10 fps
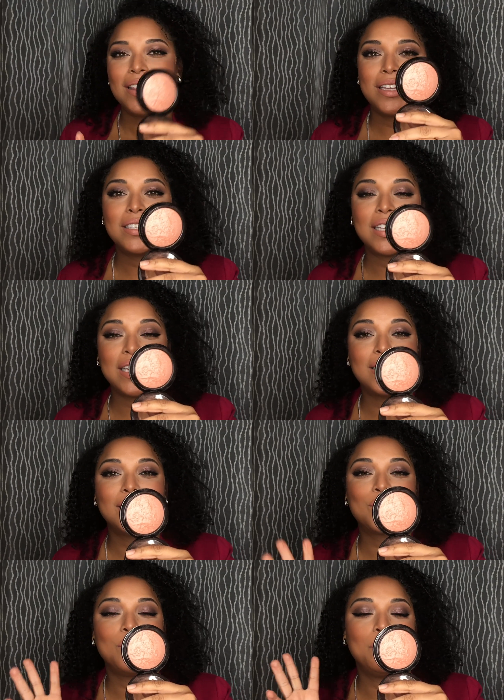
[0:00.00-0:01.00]
This
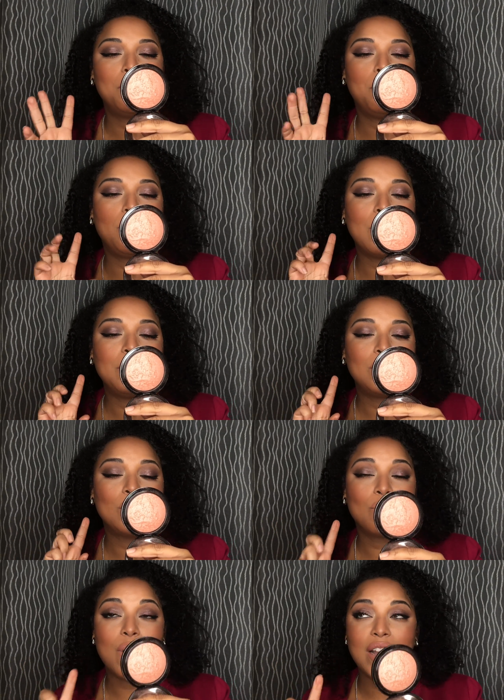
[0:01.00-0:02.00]
is from the
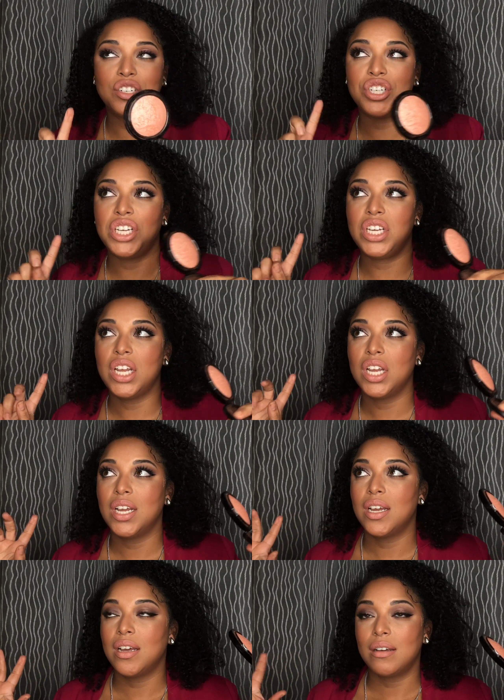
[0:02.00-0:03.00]
Taraji
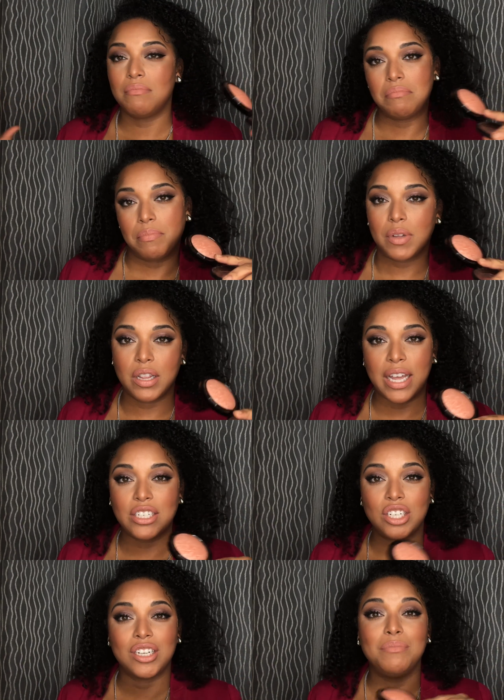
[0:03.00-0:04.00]

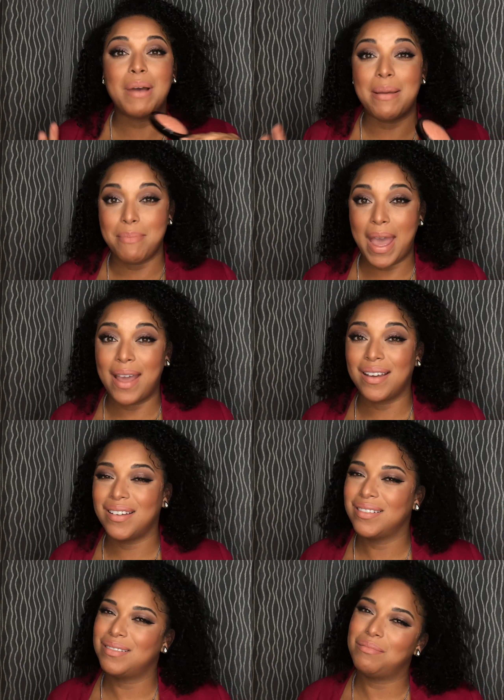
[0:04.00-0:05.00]
collection by MAC.